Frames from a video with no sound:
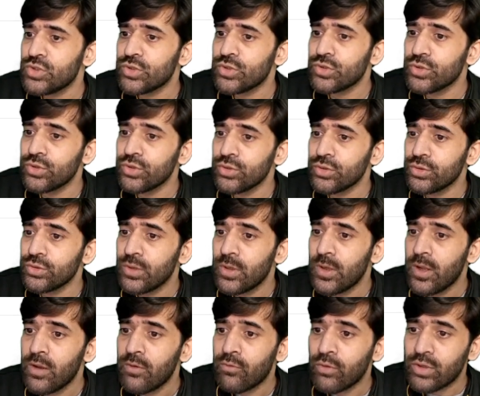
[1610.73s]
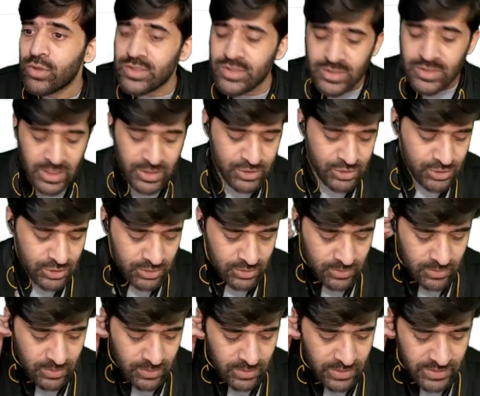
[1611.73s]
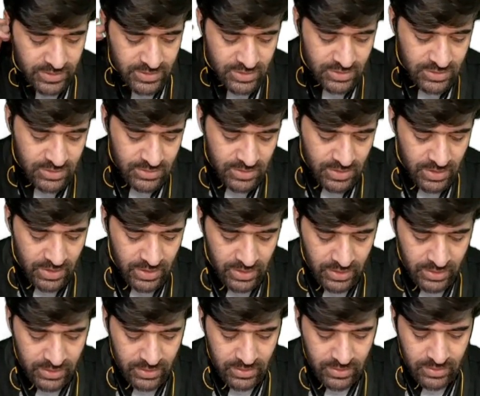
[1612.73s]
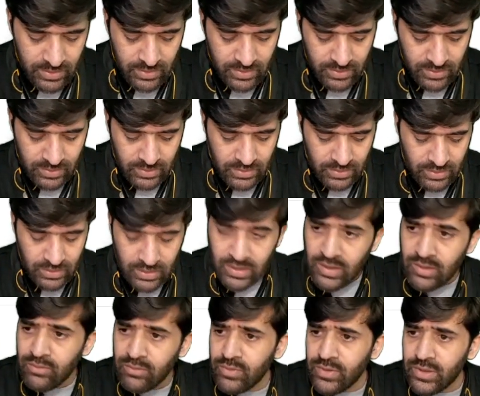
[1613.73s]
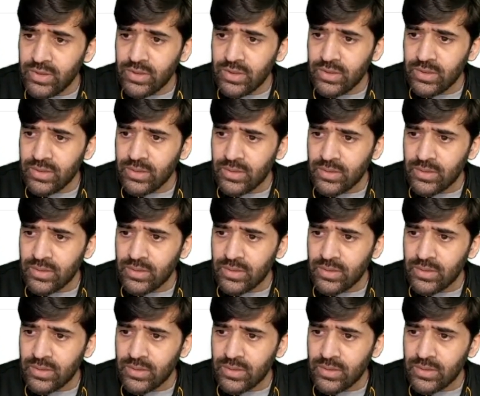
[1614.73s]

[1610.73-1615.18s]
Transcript: So for the selection, let's add event